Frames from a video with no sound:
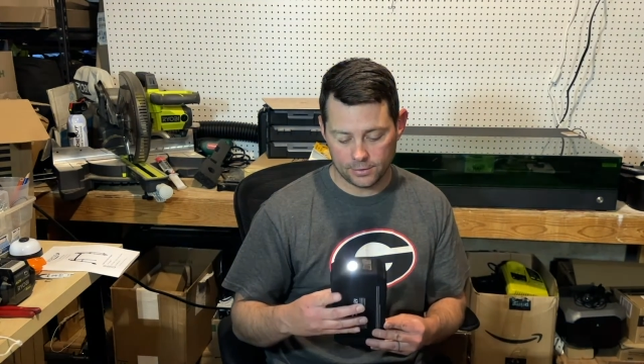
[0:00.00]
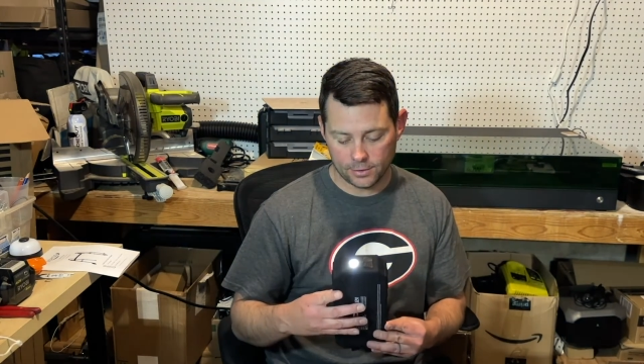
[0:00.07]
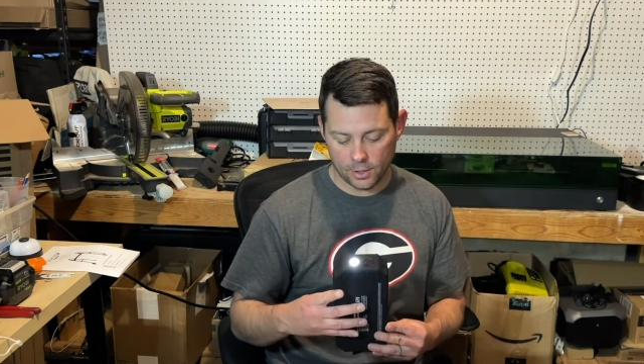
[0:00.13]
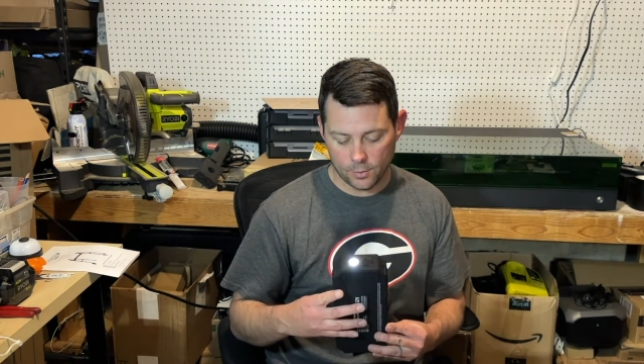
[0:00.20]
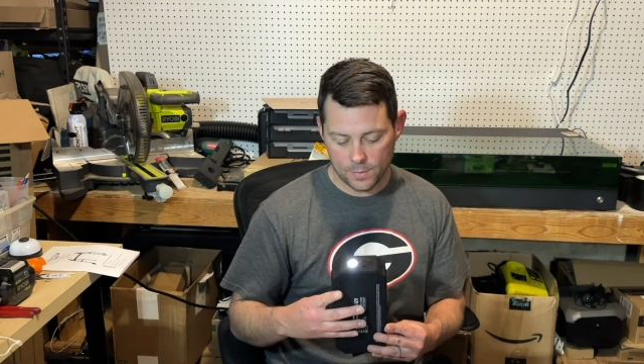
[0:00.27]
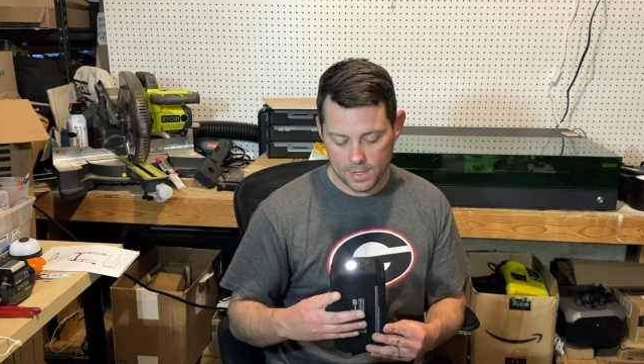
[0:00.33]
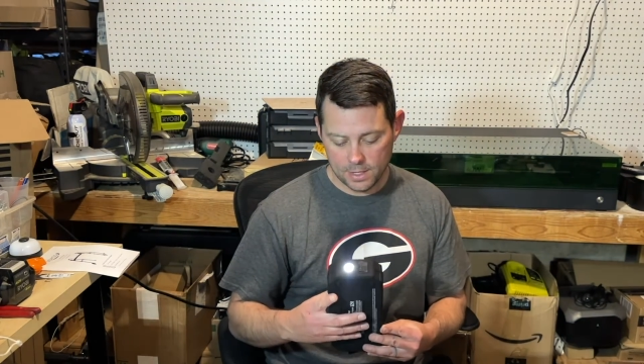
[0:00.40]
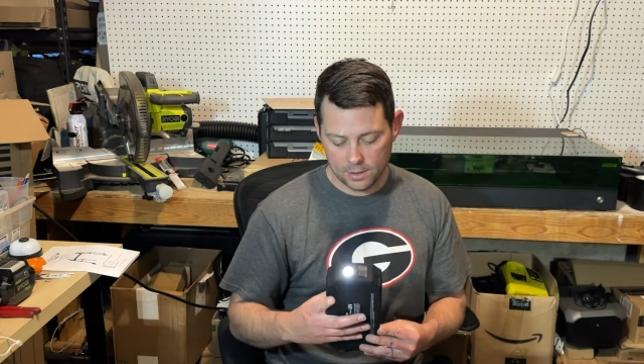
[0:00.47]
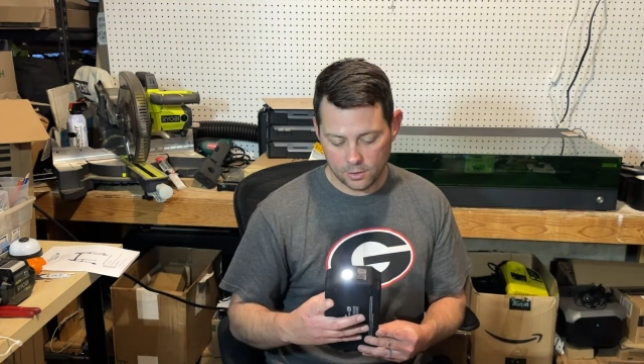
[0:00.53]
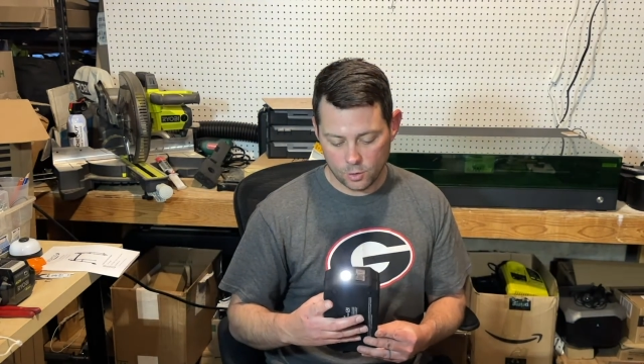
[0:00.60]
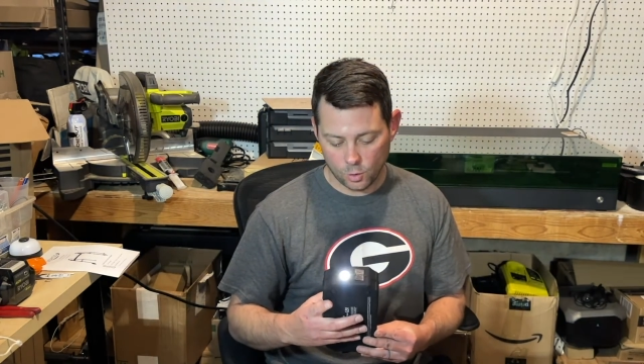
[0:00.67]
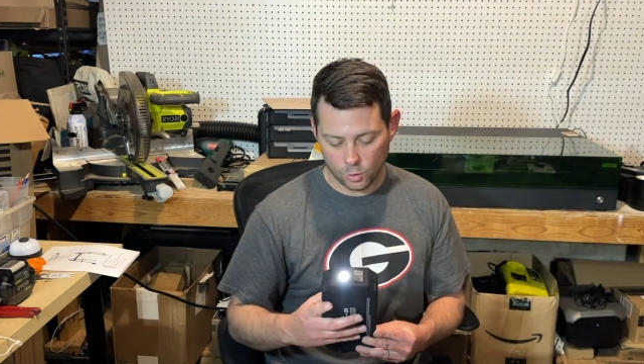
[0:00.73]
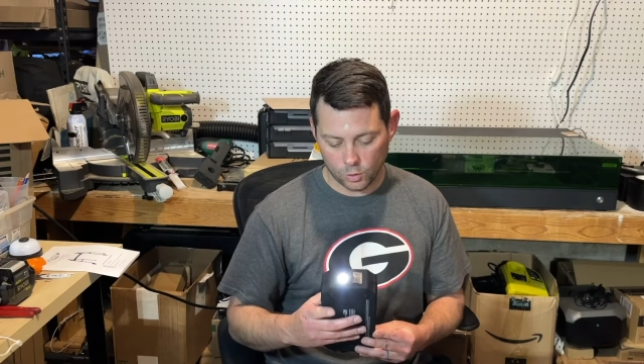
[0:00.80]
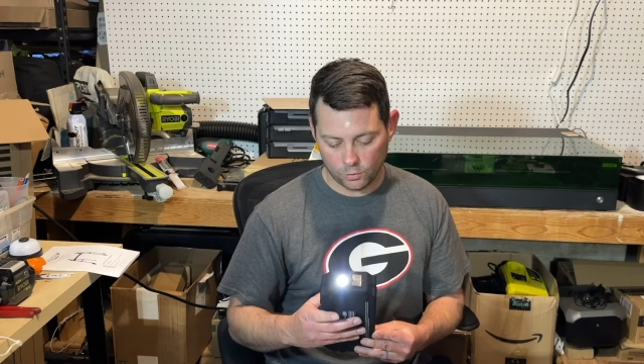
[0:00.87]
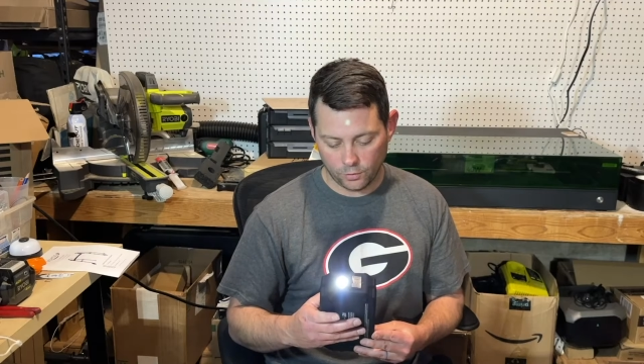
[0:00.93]
So
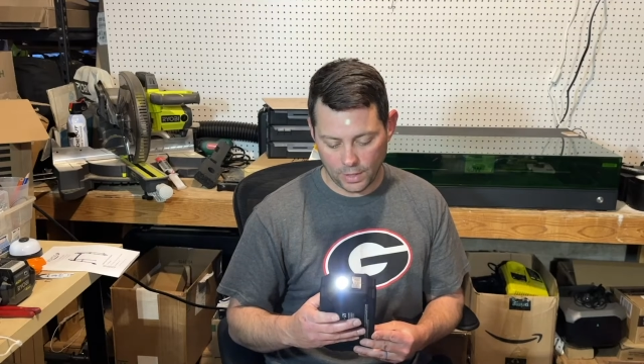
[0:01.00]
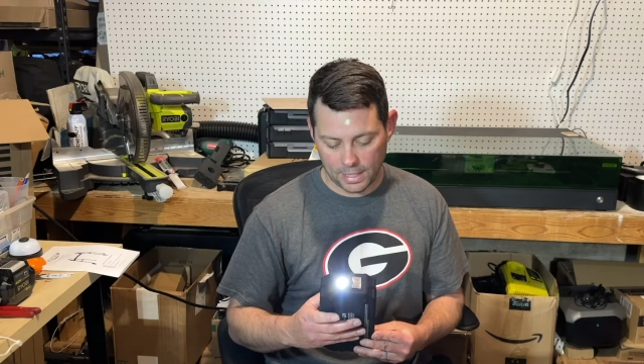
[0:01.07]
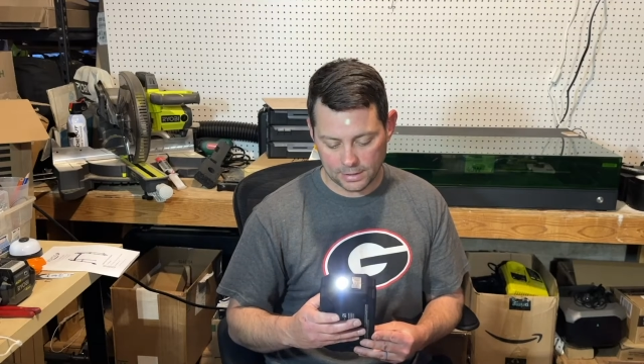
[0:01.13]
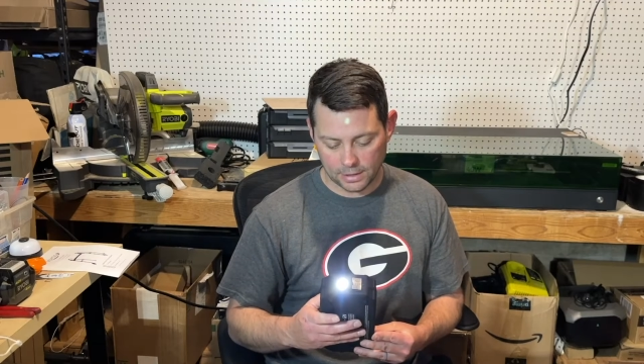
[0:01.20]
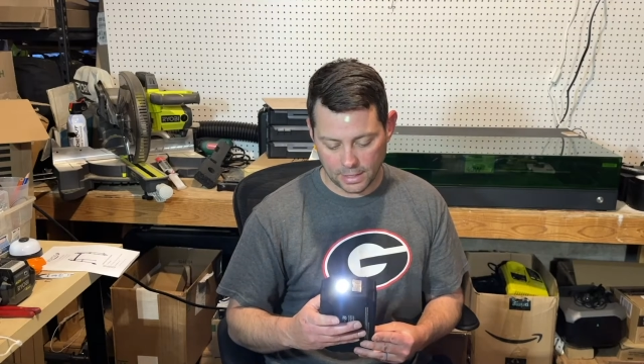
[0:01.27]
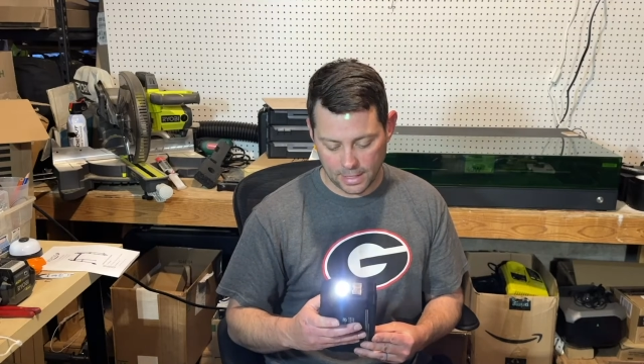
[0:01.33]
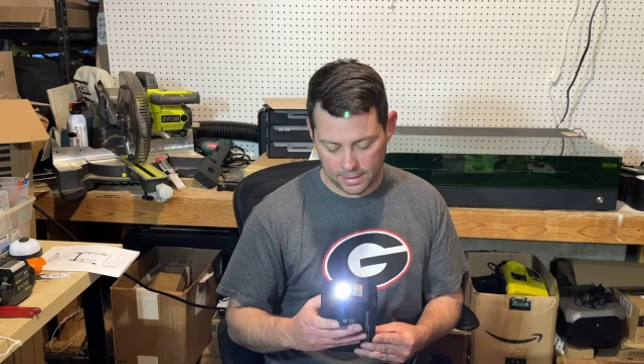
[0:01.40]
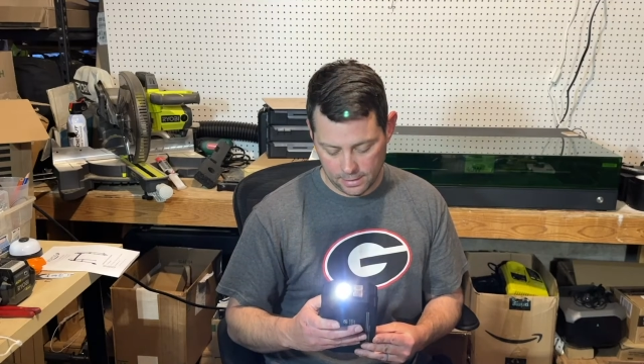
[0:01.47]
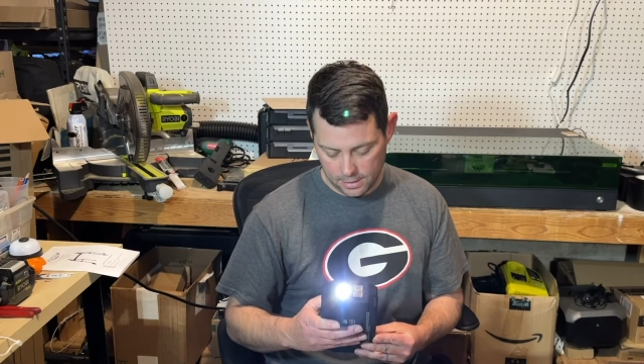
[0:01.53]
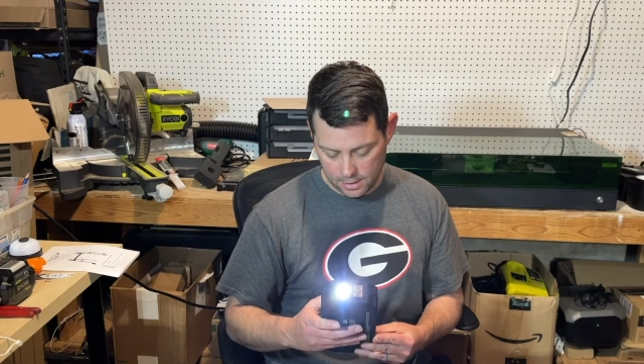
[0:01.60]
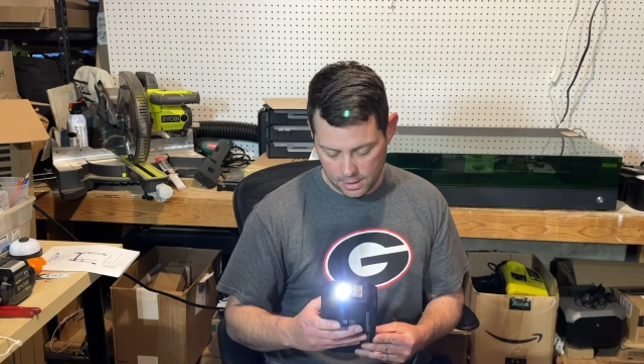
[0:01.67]
cool little flashlight.